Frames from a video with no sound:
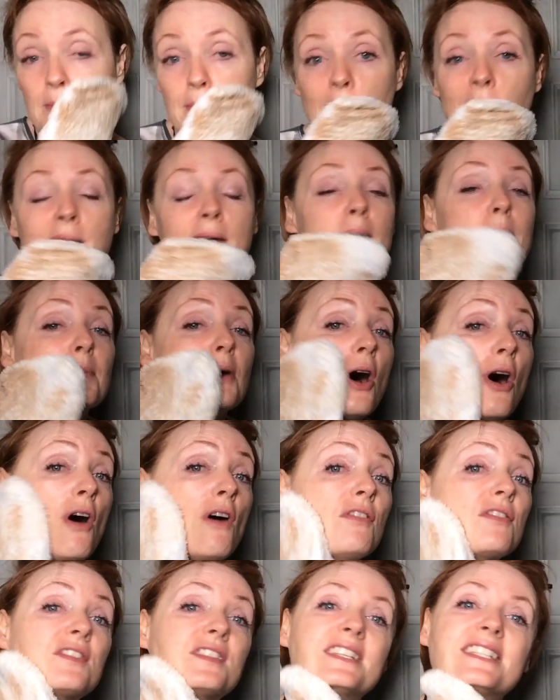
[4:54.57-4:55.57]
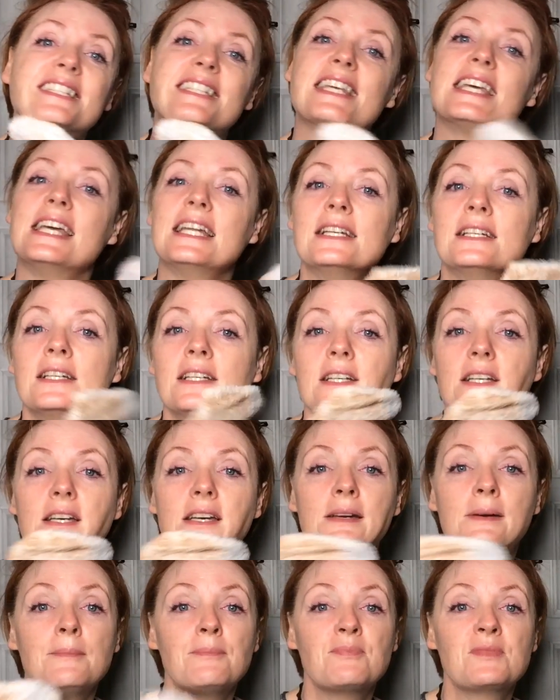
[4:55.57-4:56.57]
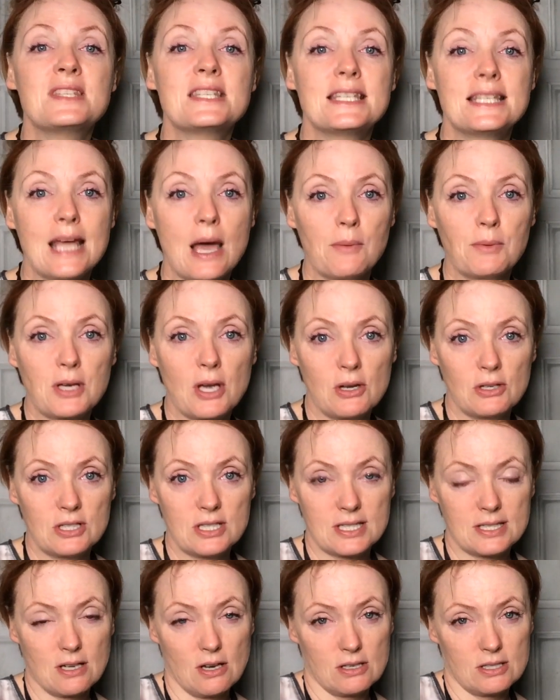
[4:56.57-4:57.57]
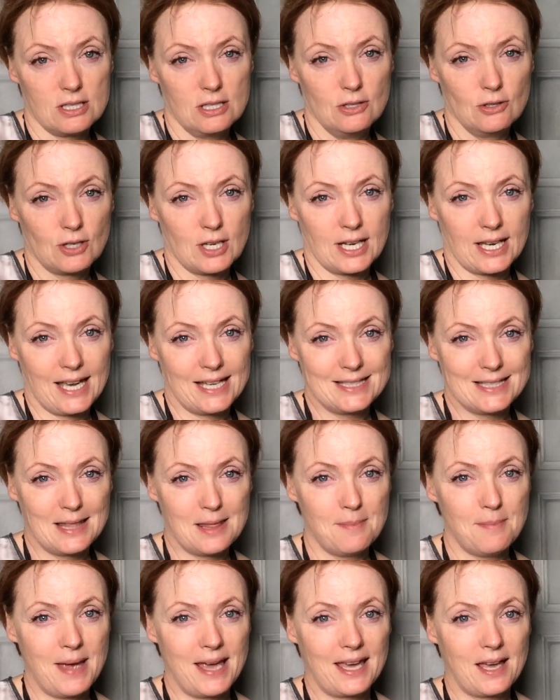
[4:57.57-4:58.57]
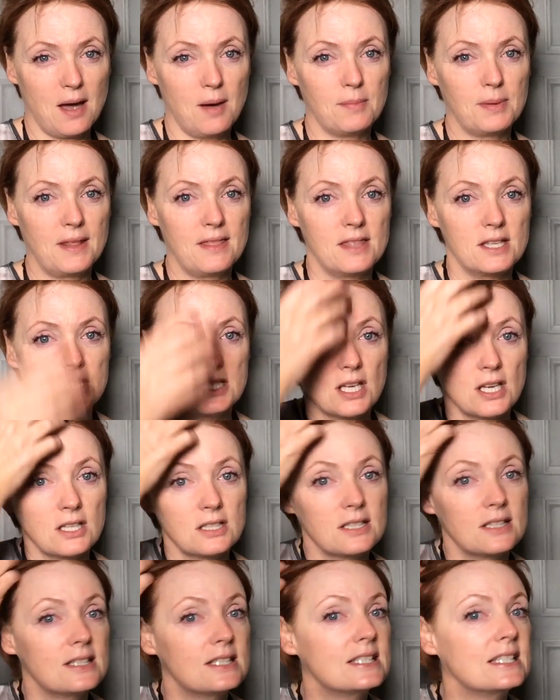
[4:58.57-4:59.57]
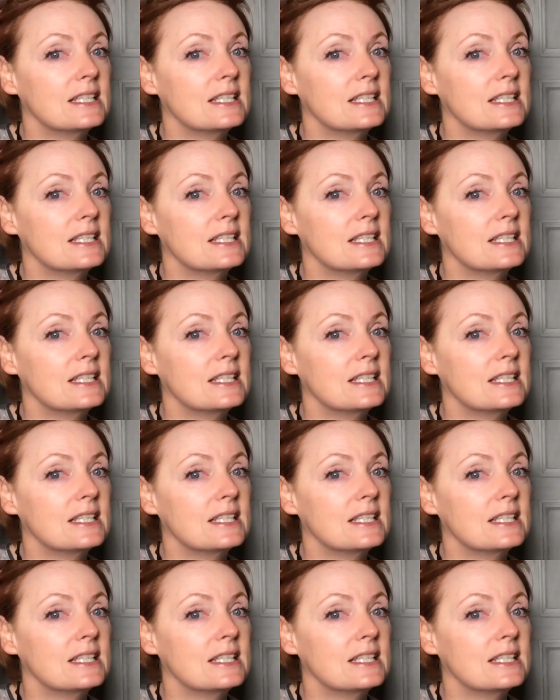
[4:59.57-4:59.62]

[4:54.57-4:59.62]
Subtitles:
the makeup off the skin, so now we're going to start to look at getting the makeup and the dirt and the